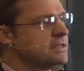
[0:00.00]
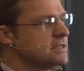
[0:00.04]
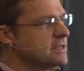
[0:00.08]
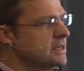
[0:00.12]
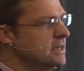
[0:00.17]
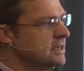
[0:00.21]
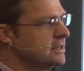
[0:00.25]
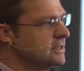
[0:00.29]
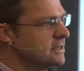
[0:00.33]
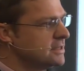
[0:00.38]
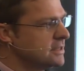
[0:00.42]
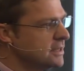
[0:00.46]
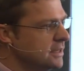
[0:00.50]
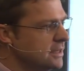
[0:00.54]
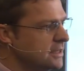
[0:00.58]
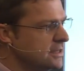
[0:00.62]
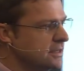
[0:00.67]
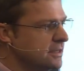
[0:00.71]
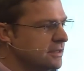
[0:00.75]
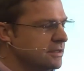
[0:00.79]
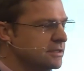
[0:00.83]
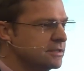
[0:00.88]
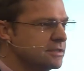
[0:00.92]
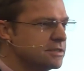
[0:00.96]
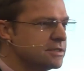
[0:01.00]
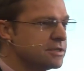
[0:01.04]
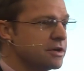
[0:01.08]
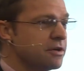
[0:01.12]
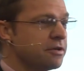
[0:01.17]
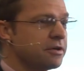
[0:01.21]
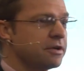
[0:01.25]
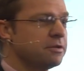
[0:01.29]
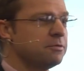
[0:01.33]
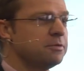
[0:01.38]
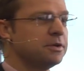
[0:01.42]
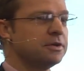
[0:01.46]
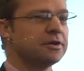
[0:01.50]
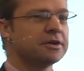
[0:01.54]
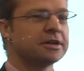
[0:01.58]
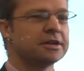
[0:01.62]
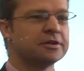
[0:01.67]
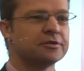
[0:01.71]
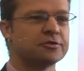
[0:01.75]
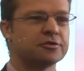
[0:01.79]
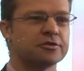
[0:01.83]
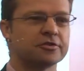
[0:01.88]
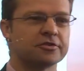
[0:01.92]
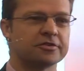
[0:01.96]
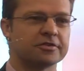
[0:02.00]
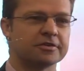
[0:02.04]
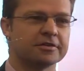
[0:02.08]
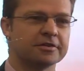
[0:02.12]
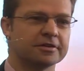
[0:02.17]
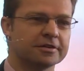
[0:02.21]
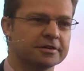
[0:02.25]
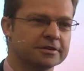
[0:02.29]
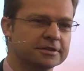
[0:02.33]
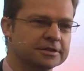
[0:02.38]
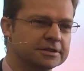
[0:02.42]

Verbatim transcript: said, uh, Sorry, we're not interested.